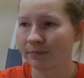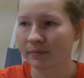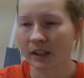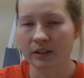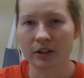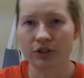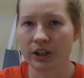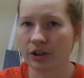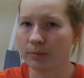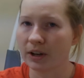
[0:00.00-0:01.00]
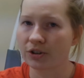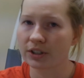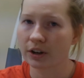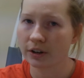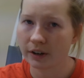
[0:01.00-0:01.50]
start checking your patient's
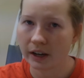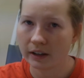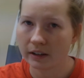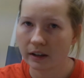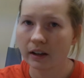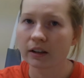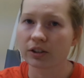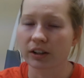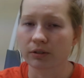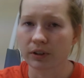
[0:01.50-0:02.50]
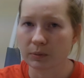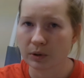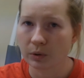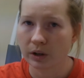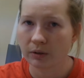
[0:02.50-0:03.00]
heart rate, check their
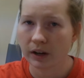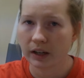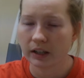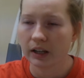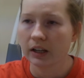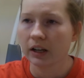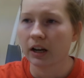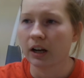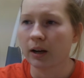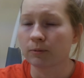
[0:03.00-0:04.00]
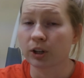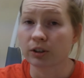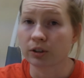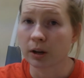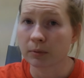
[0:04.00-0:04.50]
respiratory rate, check their
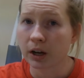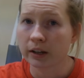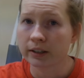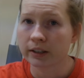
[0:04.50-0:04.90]
gum color,